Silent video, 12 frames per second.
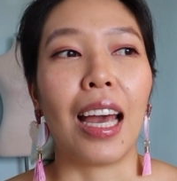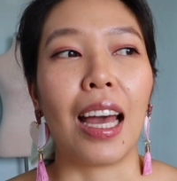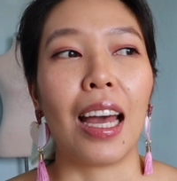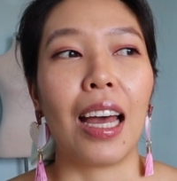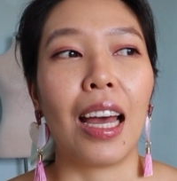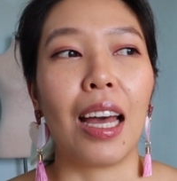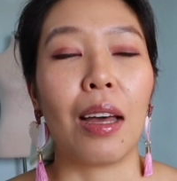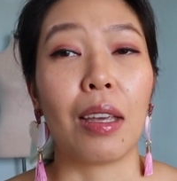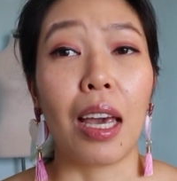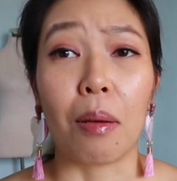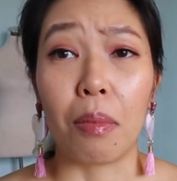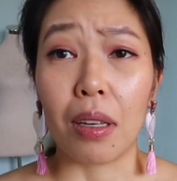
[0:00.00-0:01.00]

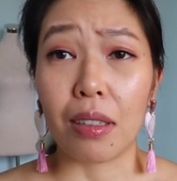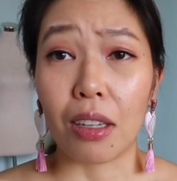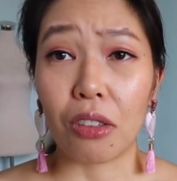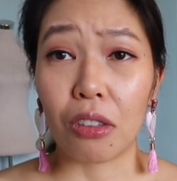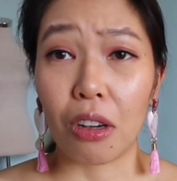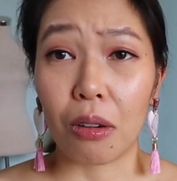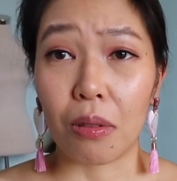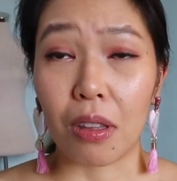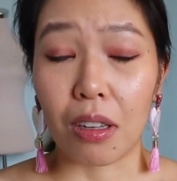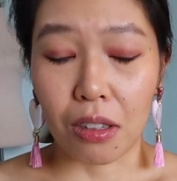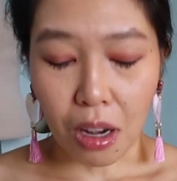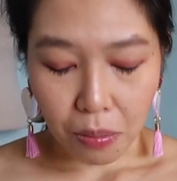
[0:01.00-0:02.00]
A bit touch and go with
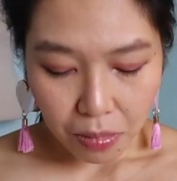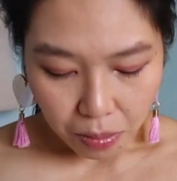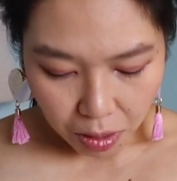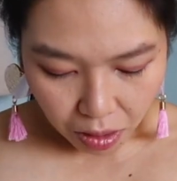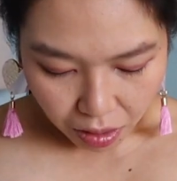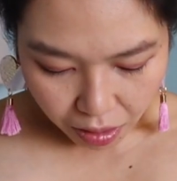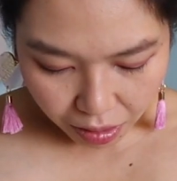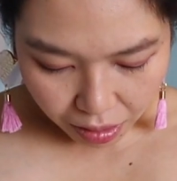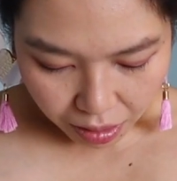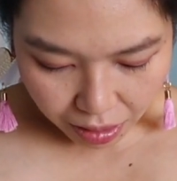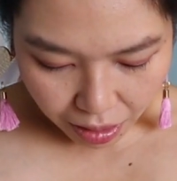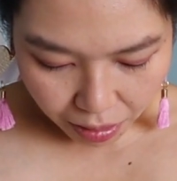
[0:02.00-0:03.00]
the top, to be honest,
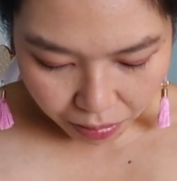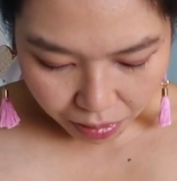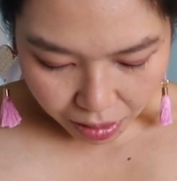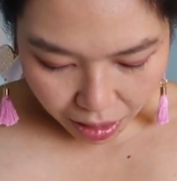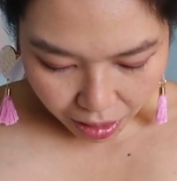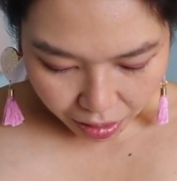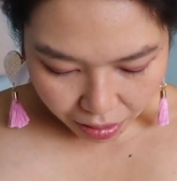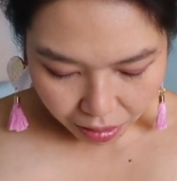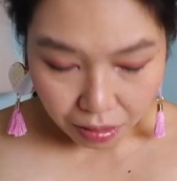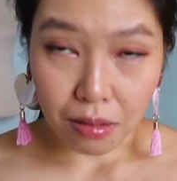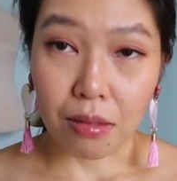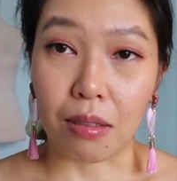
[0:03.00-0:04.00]
because I was like,
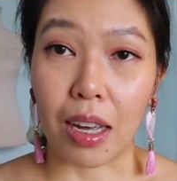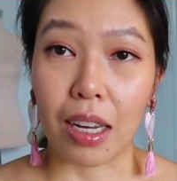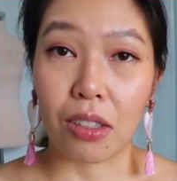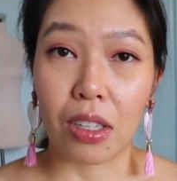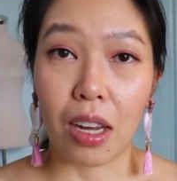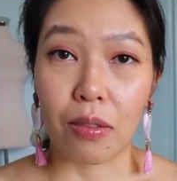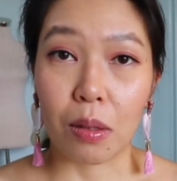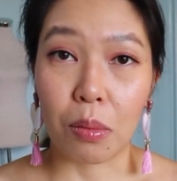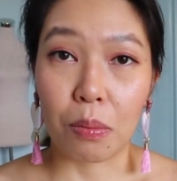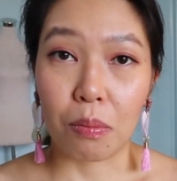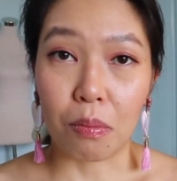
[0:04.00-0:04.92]
oh, I actually have to...